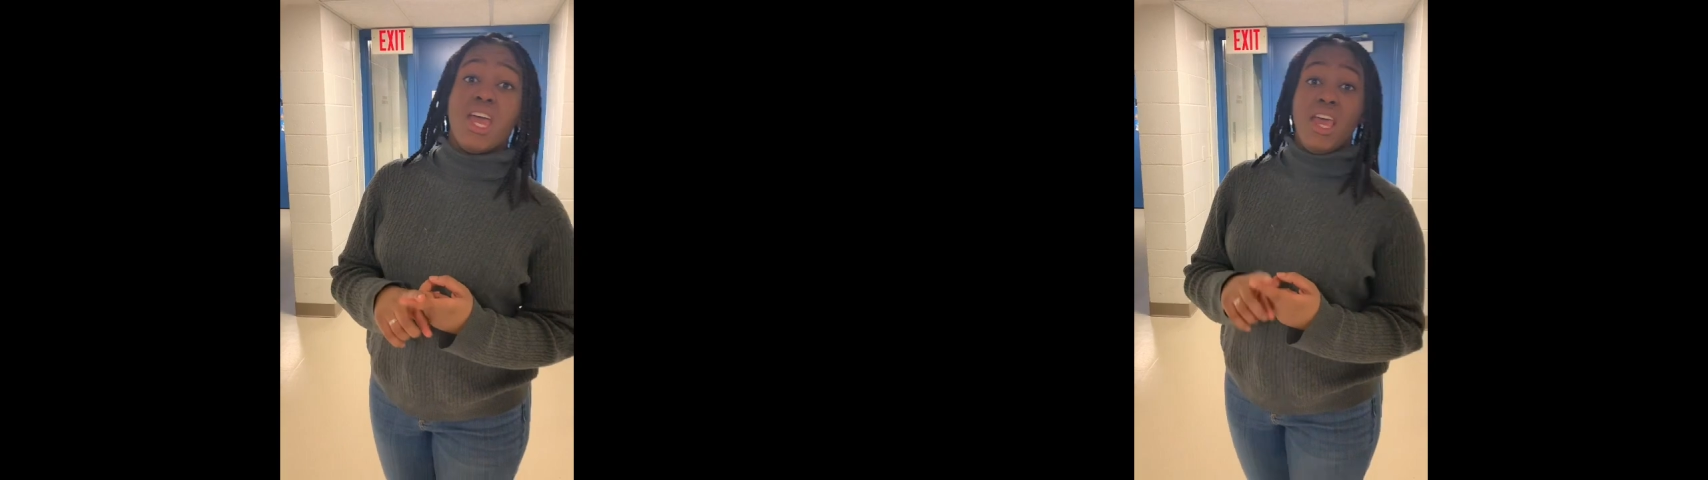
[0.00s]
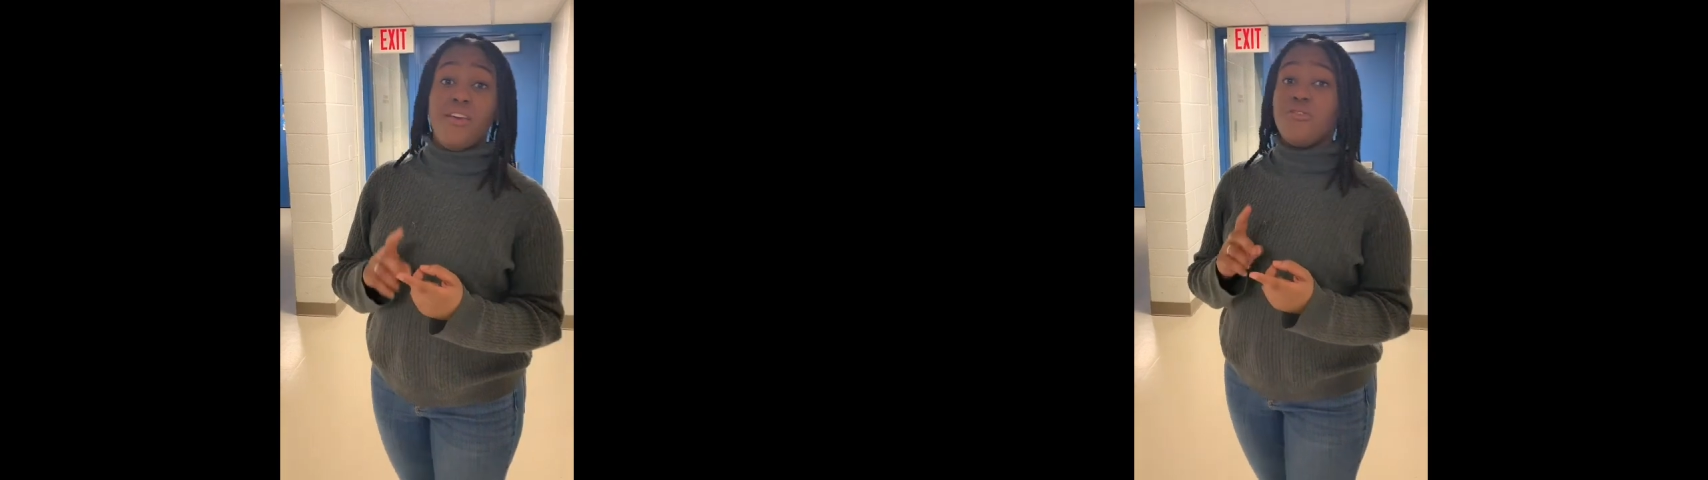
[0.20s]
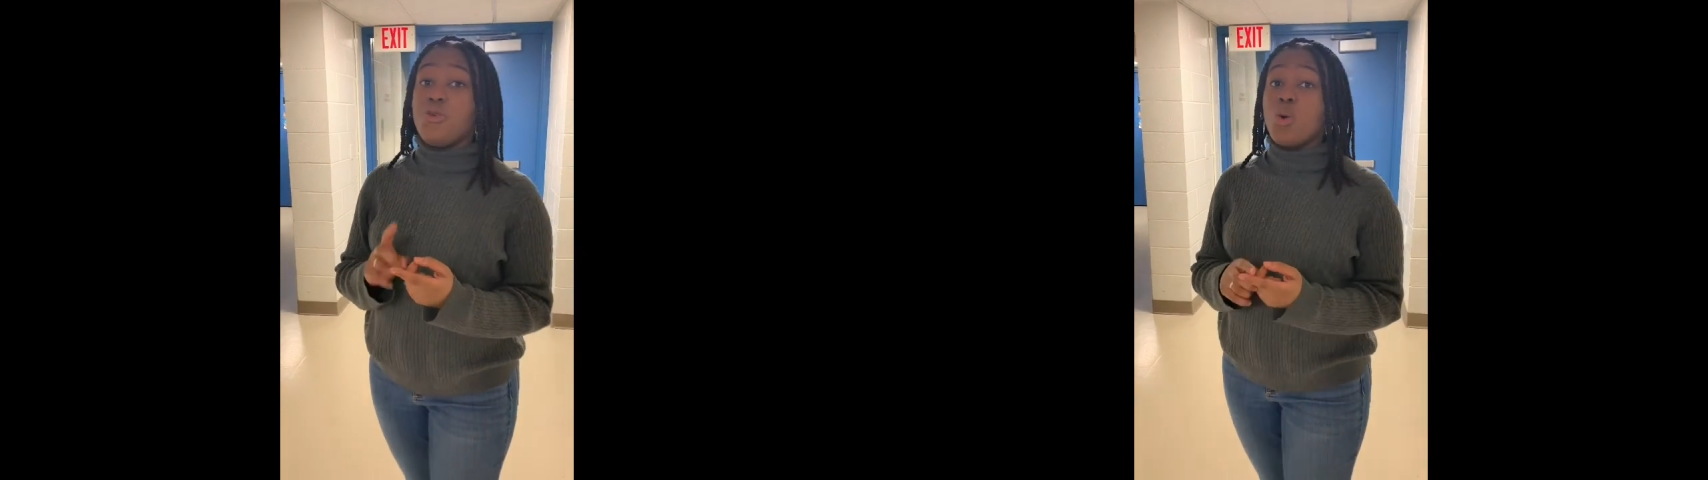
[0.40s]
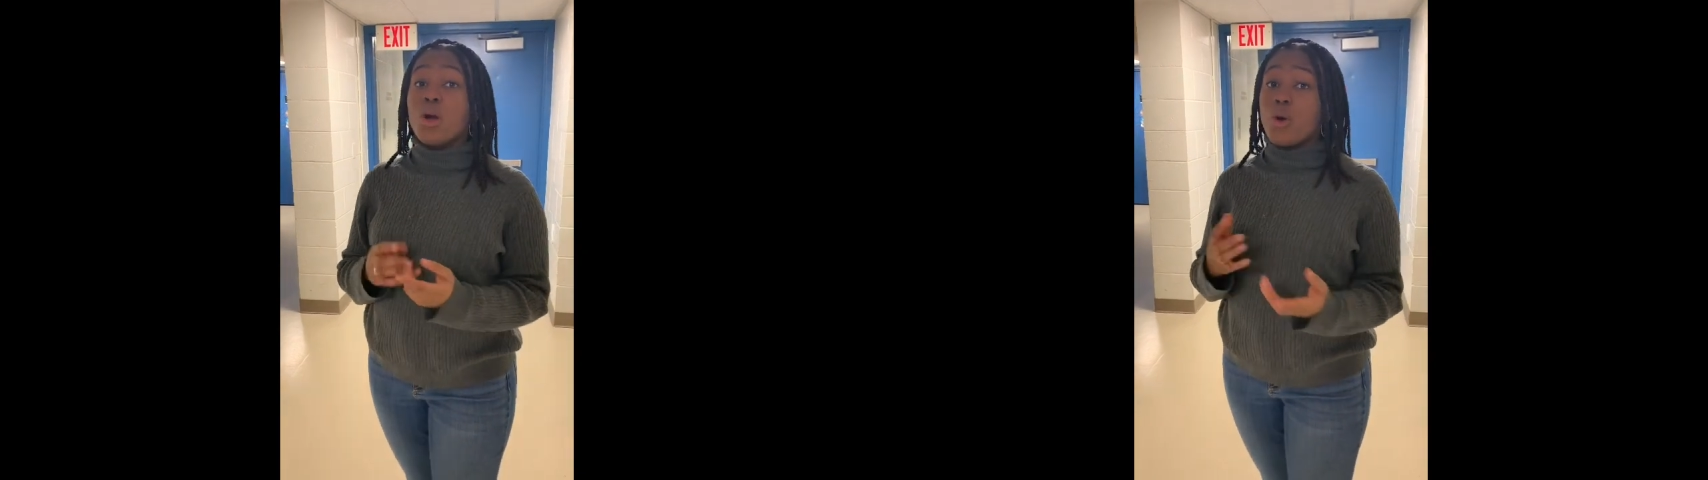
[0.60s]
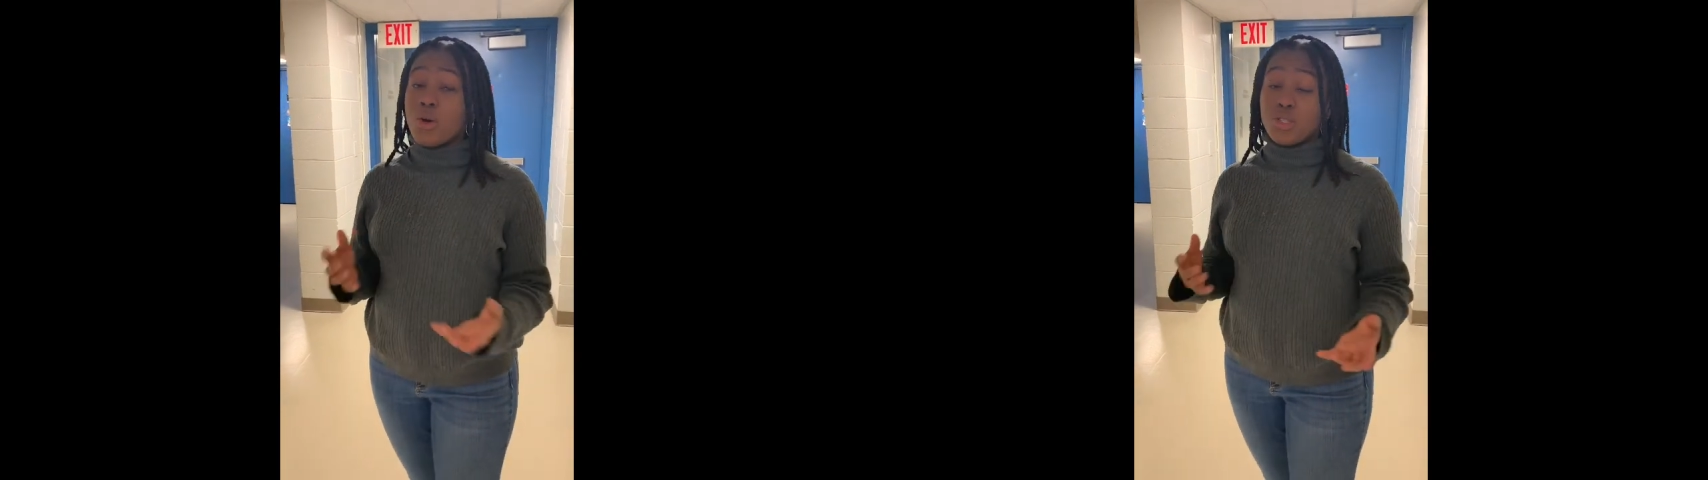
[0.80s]
if you are
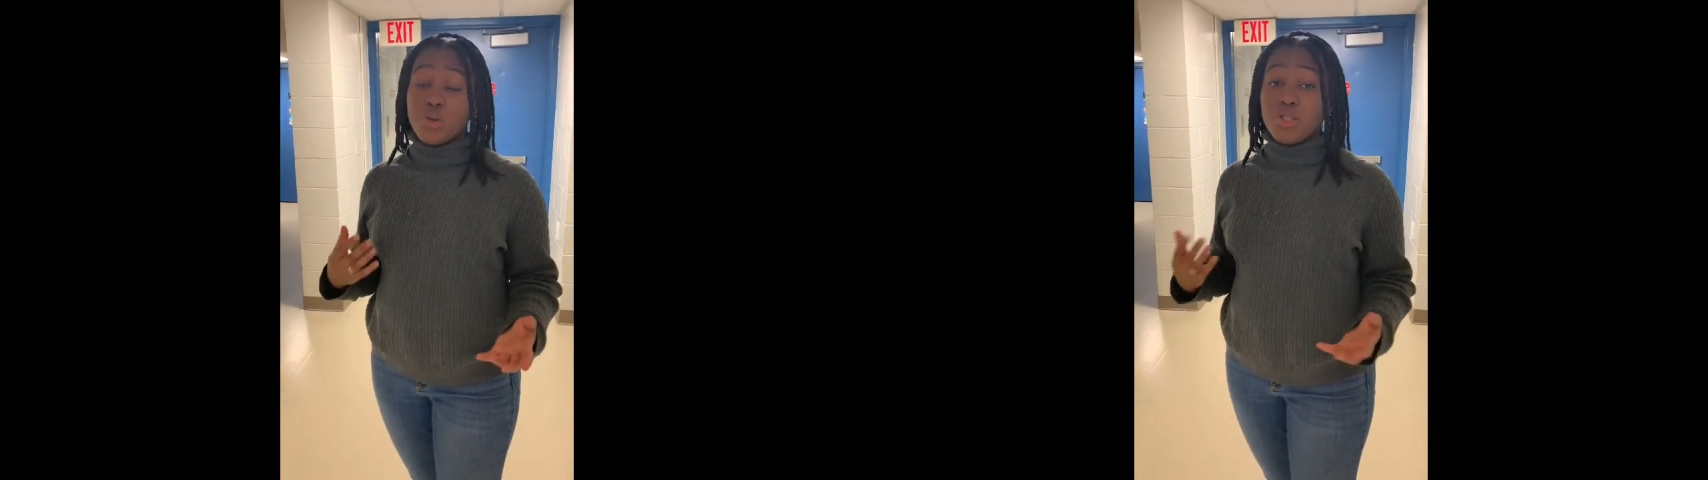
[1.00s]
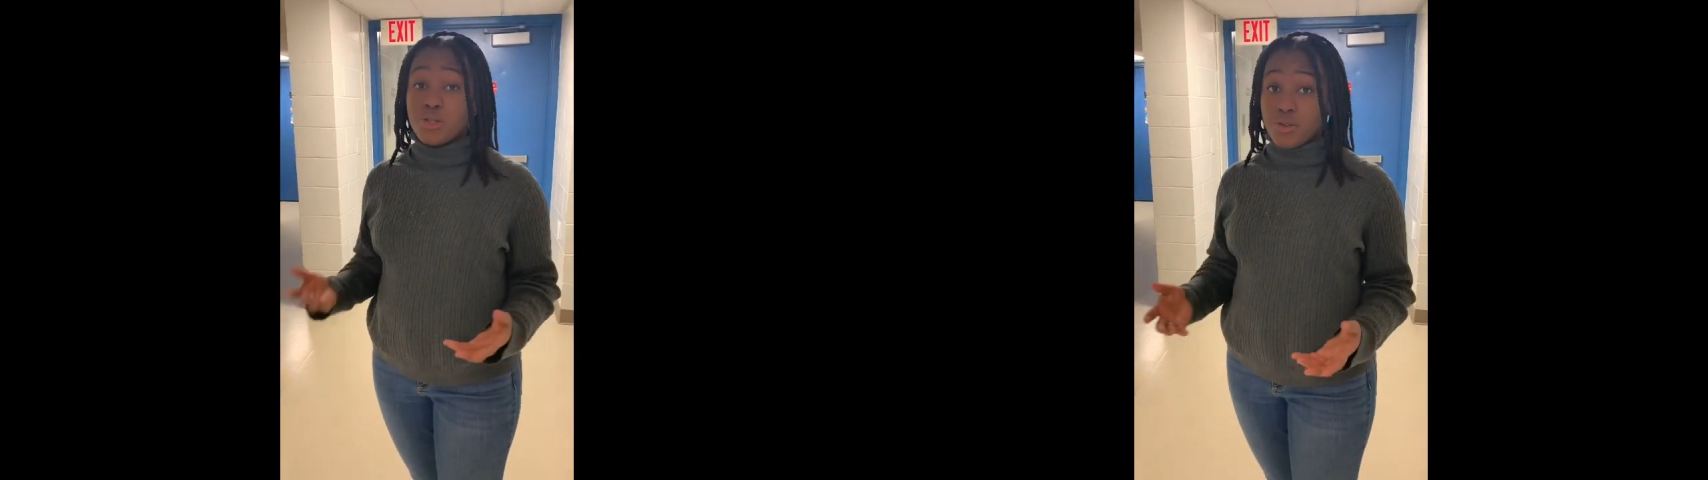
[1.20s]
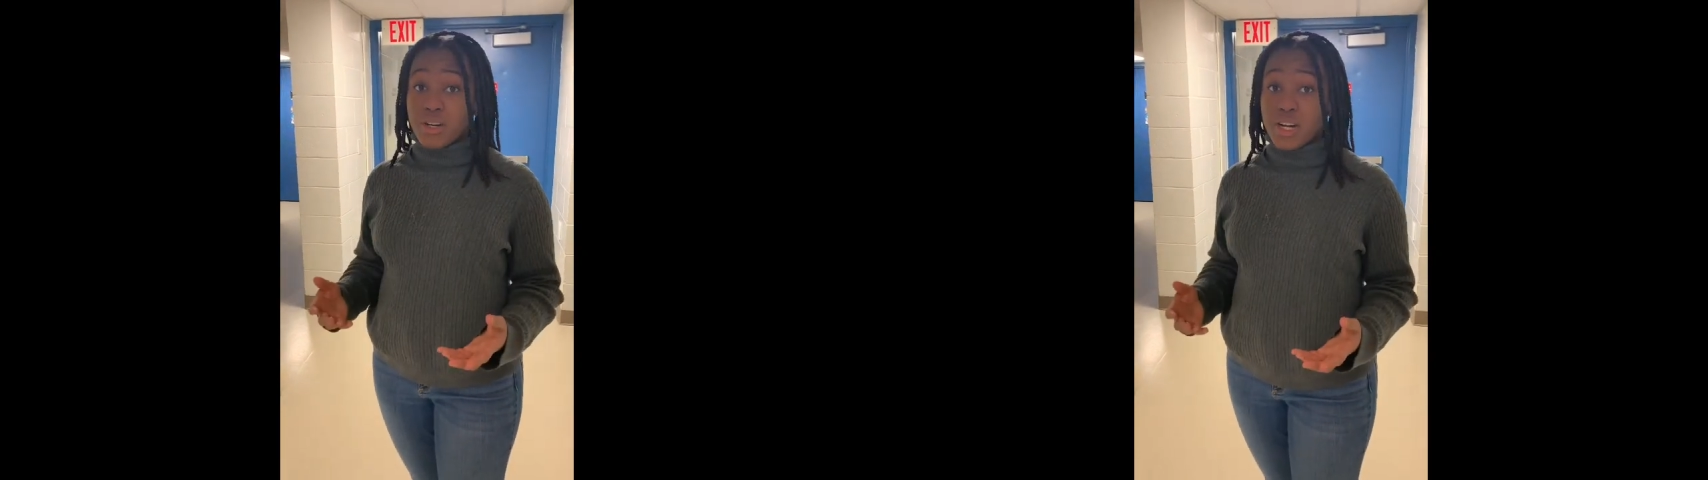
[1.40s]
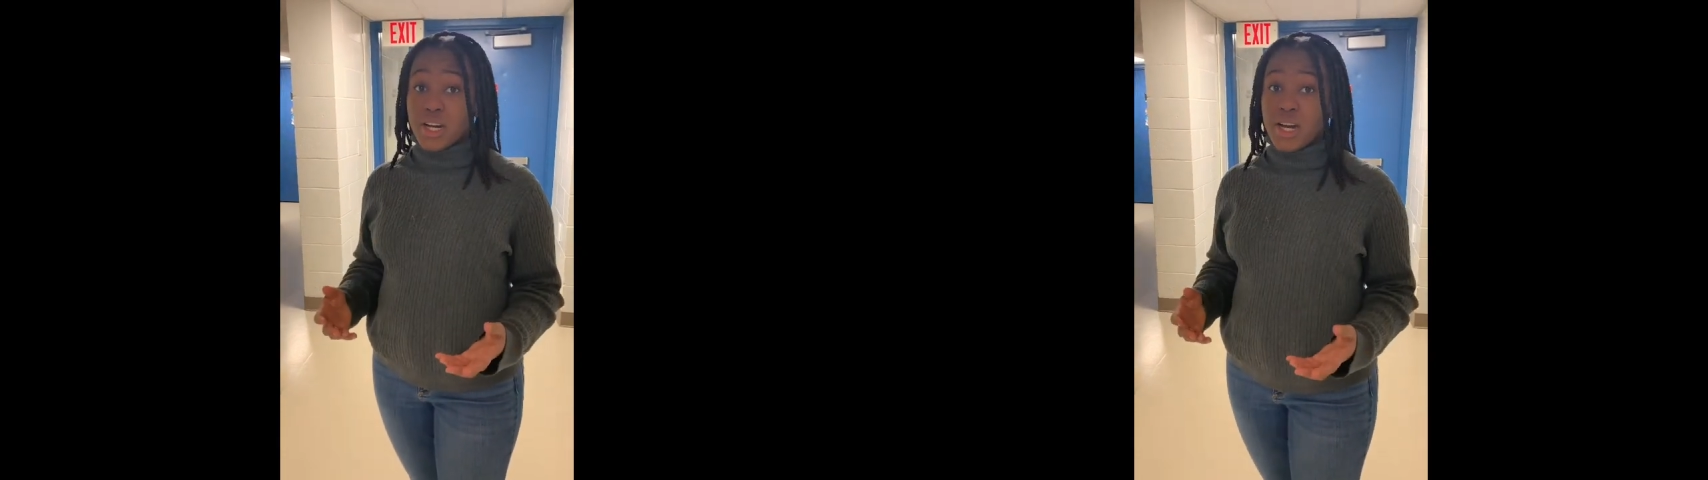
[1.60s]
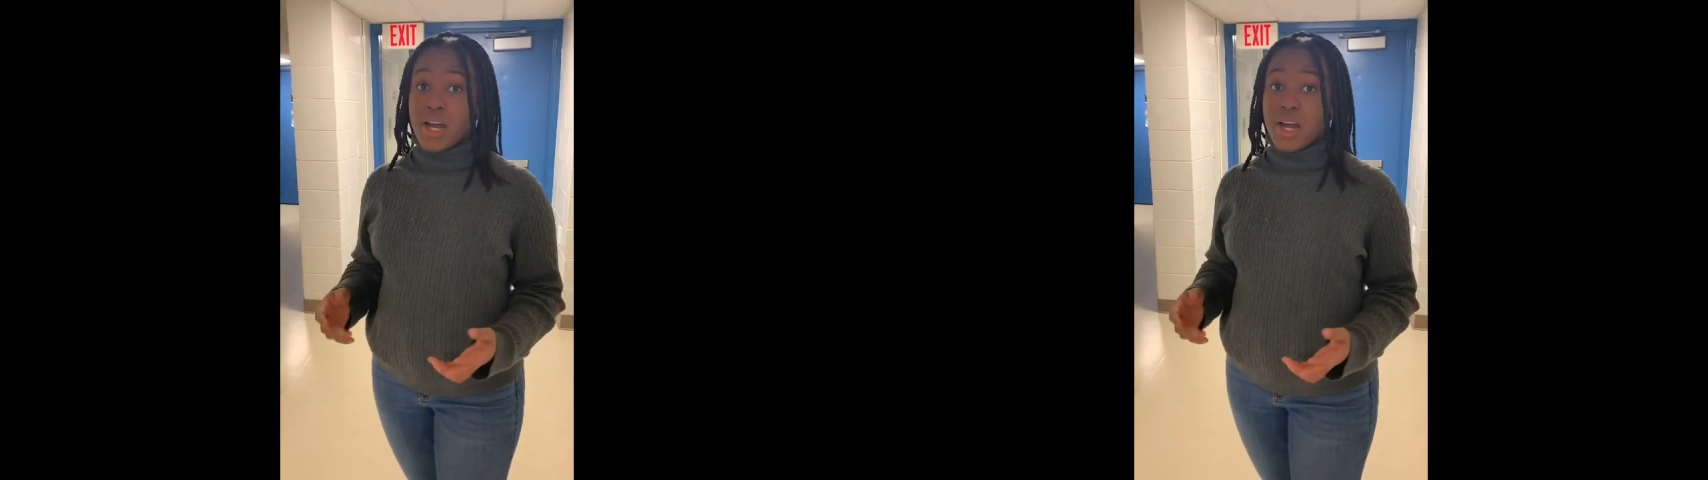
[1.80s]
going to a tutor,